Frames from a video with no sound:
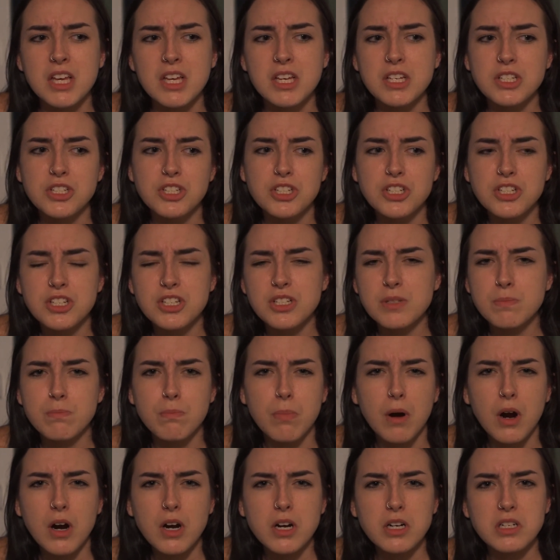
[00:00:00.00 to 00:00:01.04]
she just
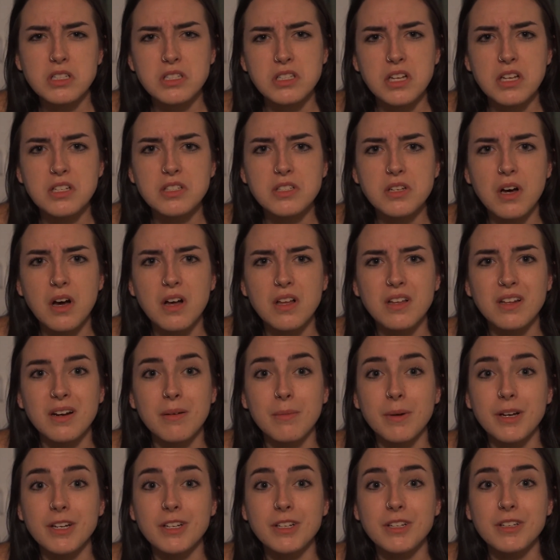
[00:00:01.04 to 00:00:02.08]
barks, that's all. And I'm
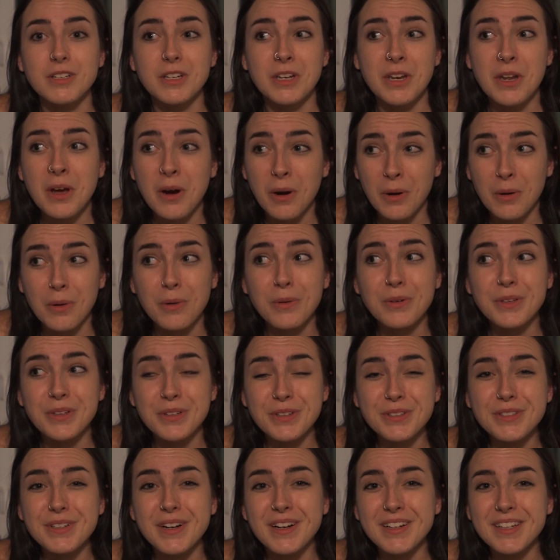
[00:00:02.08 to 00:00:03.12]
like, no,
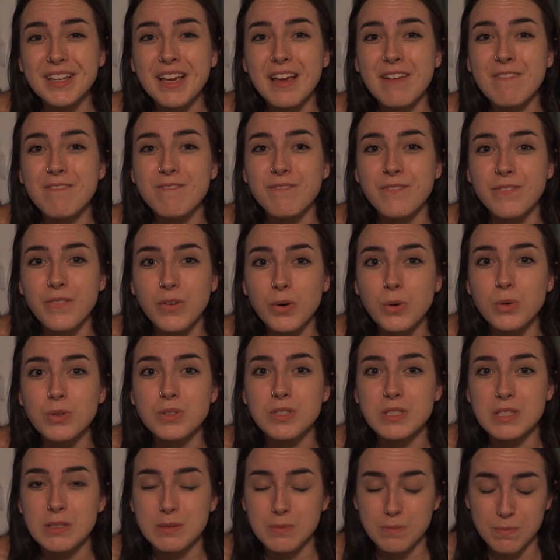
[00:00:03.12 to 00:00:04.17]
your dog came full
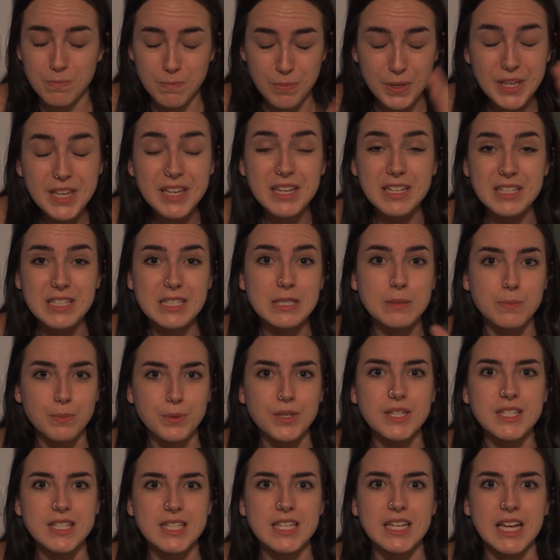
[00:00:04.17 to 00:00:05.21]
speed
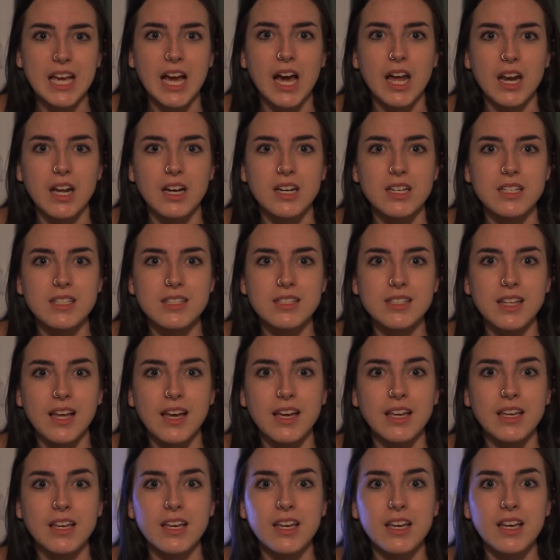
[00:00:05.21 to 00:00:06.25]
sprinting at us.
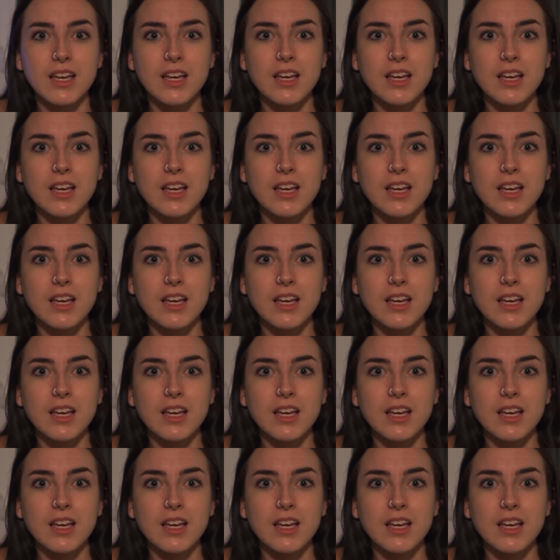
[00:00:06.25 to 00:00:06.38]
Like,